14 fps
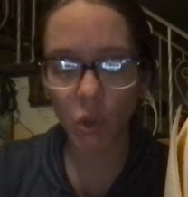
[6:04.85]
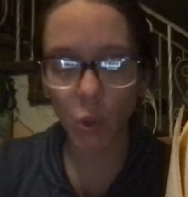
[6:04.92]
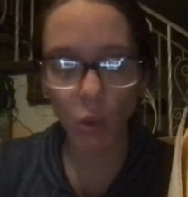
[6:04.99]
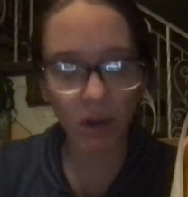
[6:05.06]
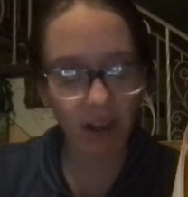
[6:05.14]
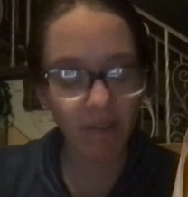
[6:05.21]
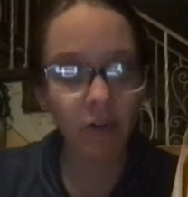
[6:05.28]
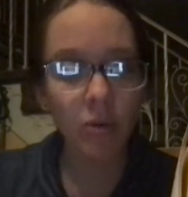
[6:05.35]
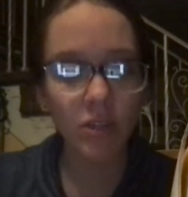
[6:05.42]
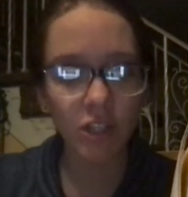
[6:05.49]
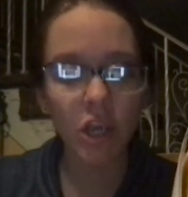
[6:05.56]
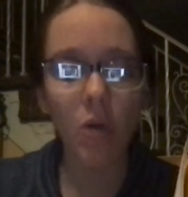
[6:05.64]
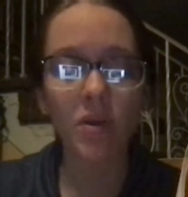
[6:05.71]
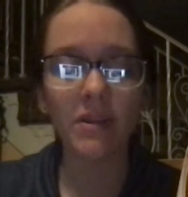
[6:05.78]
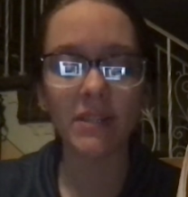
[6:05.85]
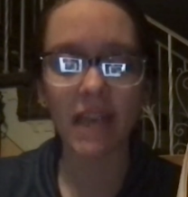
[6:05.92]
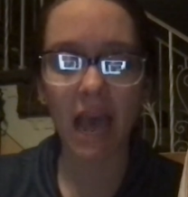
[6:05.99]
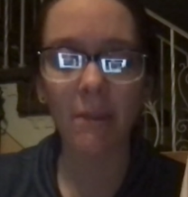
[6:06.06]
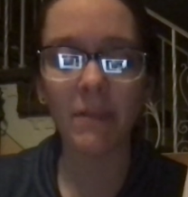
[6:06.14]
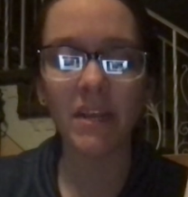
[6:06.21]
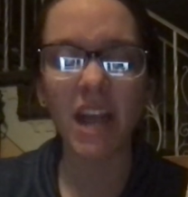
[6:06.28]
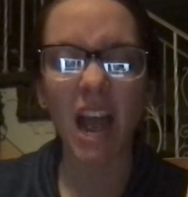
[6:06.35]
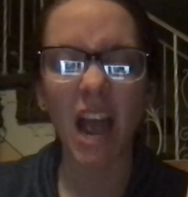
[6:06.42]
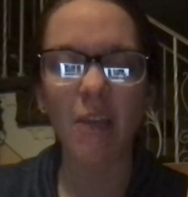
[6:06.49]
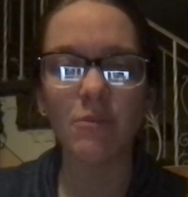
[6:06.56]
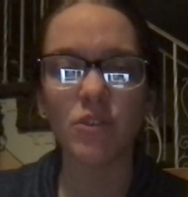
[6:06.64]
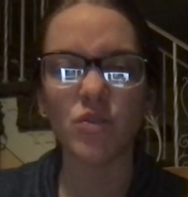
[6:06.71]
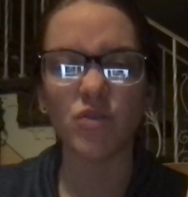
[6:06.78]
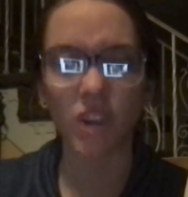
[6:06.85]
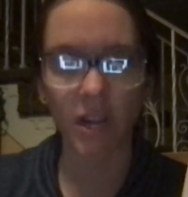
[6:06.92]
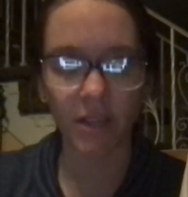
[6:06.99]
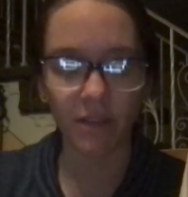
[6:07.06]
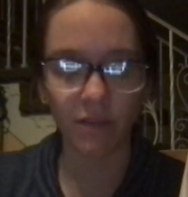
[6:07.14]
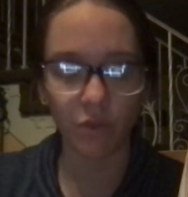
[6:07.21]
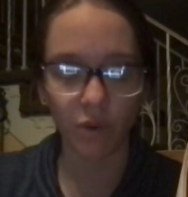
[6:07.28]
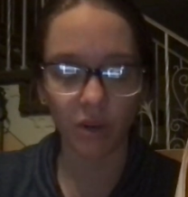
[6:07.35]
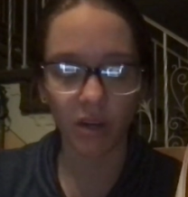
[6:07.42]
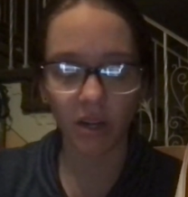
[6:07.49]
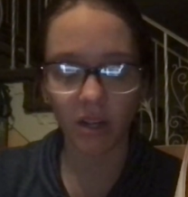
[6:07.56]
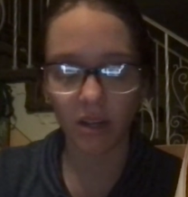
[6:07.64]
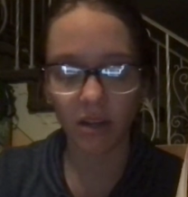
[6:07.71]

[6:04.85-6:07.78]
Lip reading: Whatever was going to happen, I was ready for.